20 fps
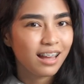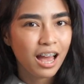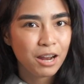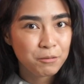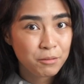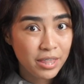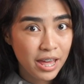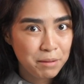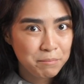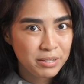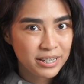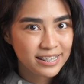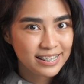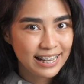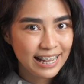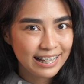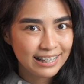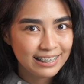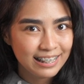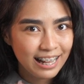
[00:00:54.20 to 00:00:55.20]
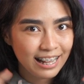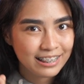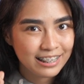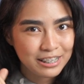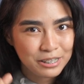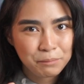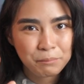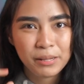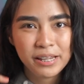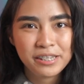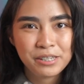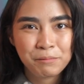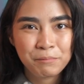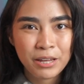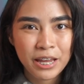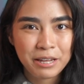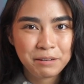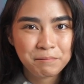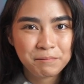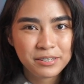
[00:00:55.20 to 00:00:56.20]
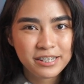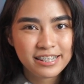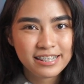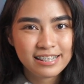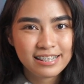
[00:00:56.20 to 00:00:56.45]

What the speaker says: And with that being said, let's play some games.